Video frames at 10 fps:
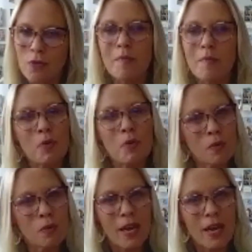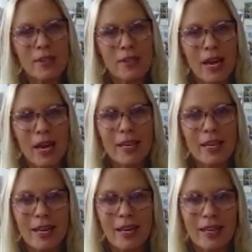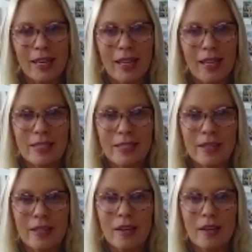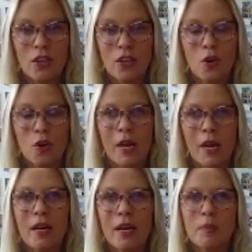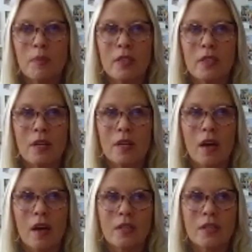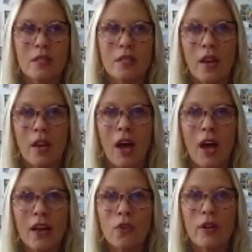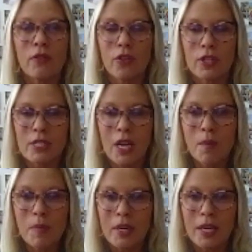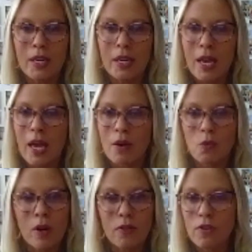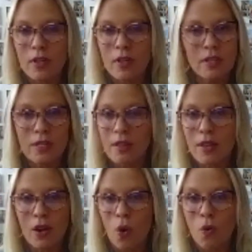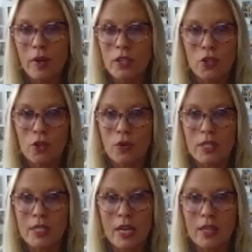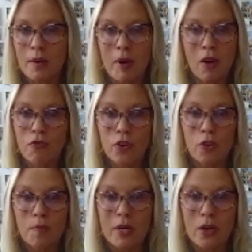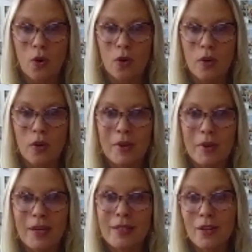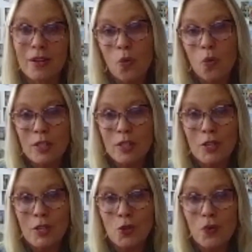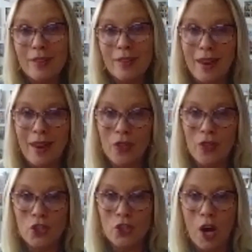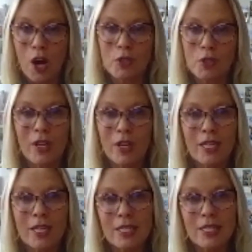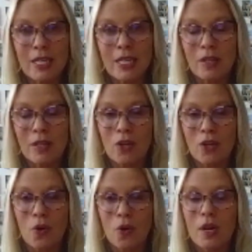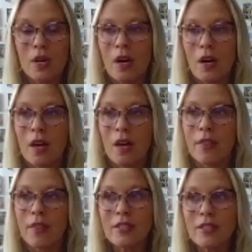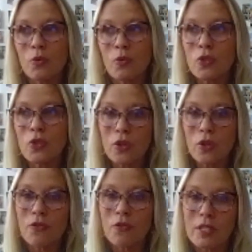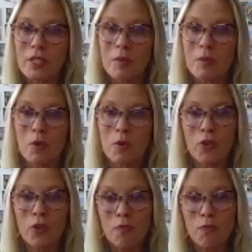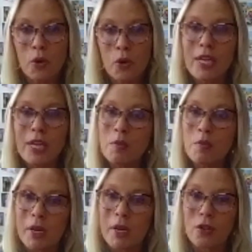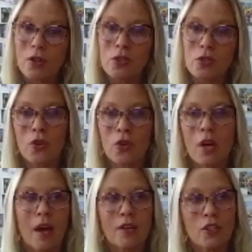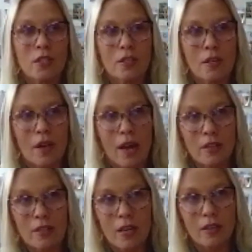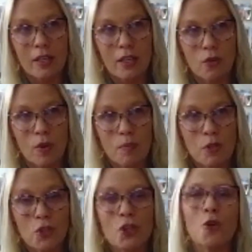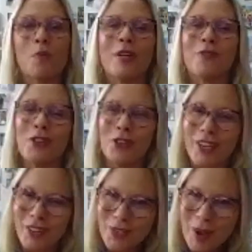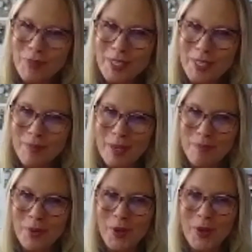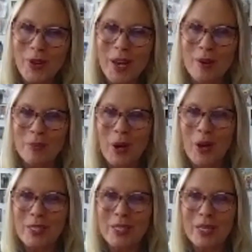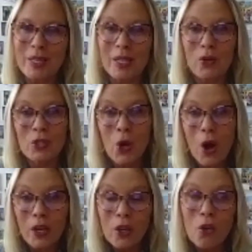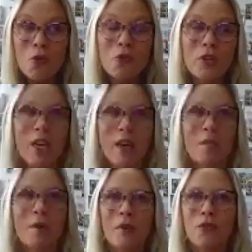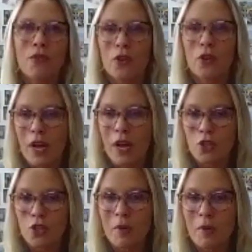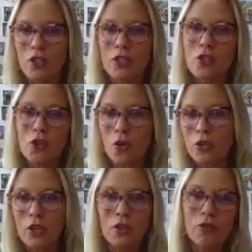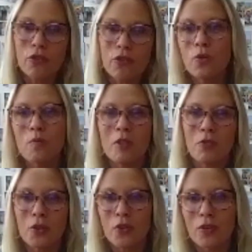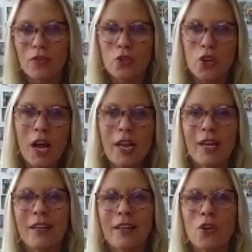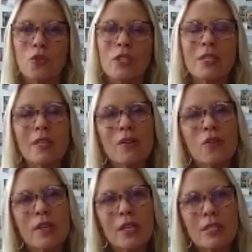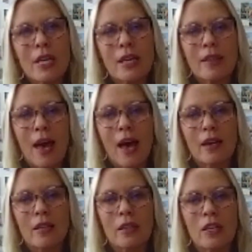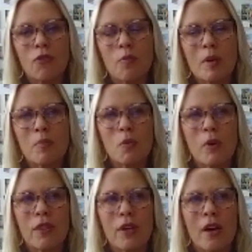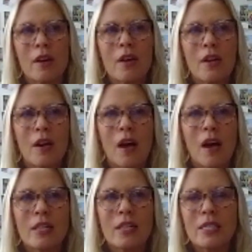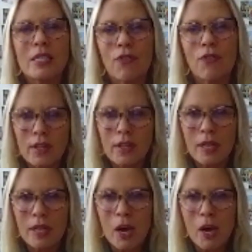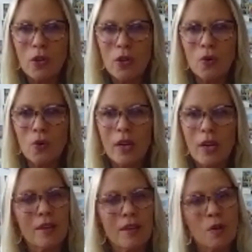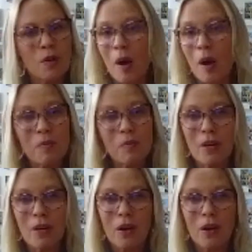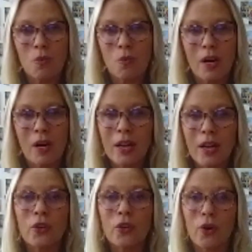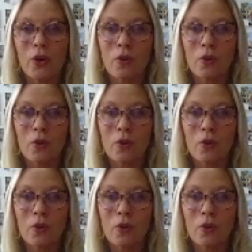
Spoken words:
Remember when we had the dining etiquette lesson? My husband does a lot of hiring for his company, and one of the things that they always do is take them out for a meal because they're going to be doing that on the job. So they need to see, that's a real turnoff to some people if you have poor table manners. Or I just accidentally interrupted you, but if you're interrupting people constantly or talking over them, if you're, as you mentioned, salting your food before you even try it, just little things like that can leave people with a uneasy feeling about you, and then they're probably not going to want to hire you.